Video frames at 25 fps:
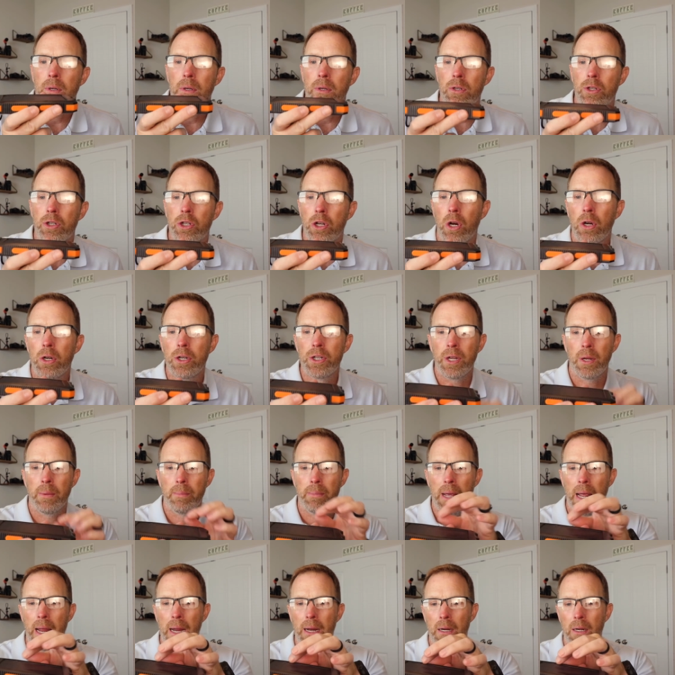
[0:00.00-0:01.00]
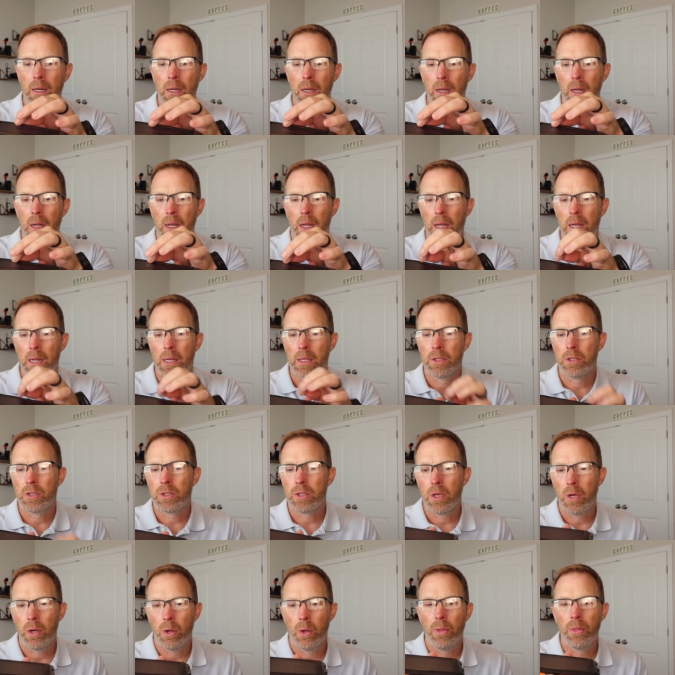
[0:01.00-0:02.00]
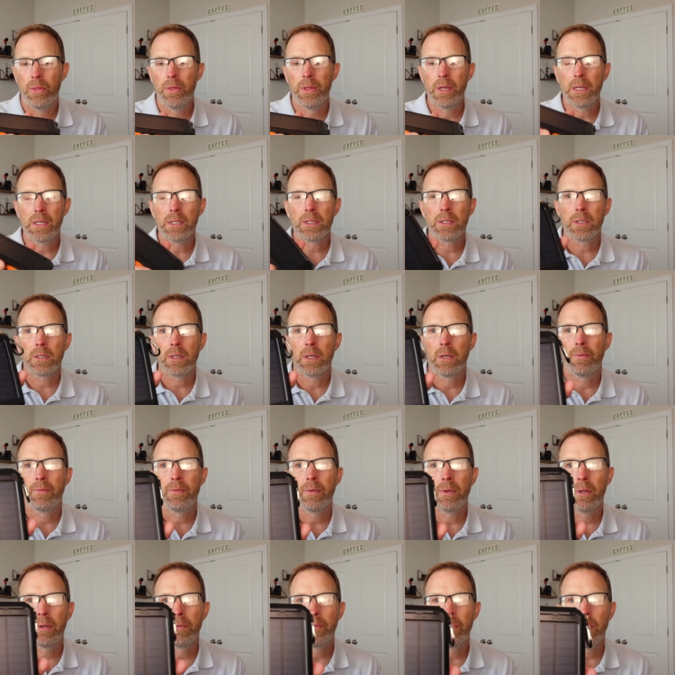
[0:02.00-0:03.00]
charging bank. And so this, if